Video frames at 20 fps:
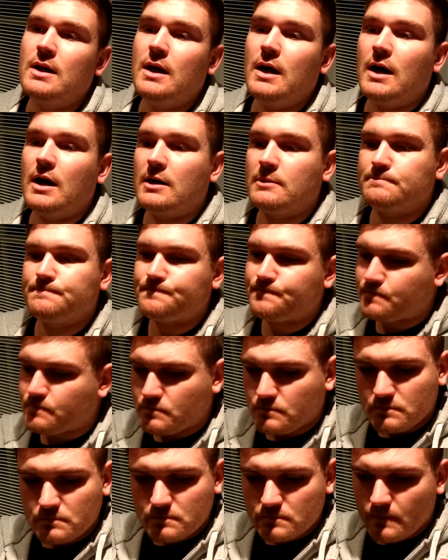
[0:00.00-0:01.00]
Um,
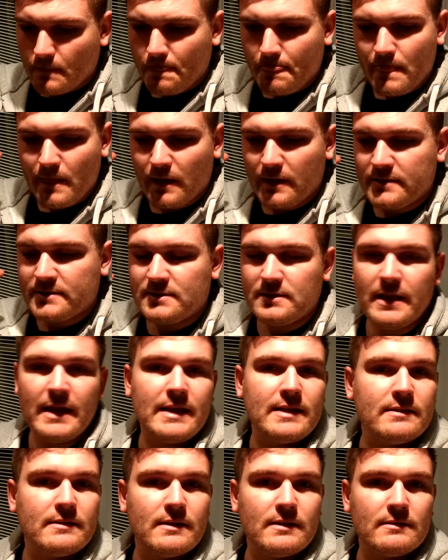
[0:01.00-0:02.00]
it's
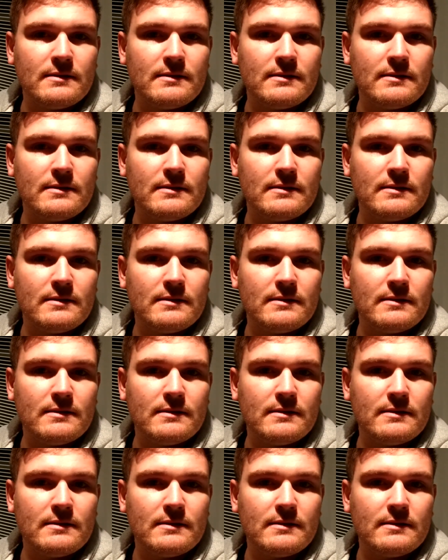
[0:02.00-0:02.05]
late